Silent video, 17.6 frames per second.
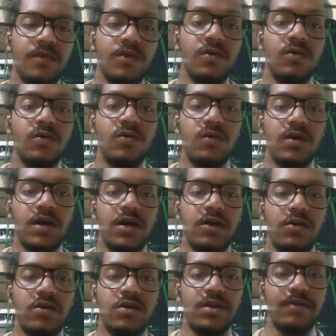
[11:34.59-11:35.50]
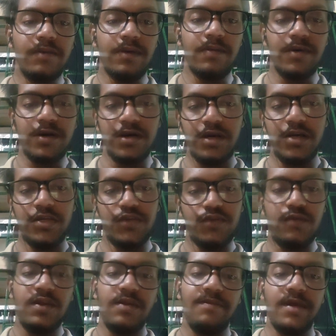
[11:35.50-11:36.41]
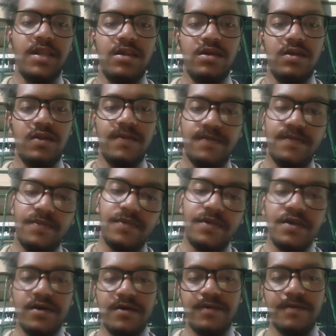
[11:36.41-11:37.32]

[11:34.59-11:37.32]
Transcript: Oh, I got remember, it's 1 million. Yeah.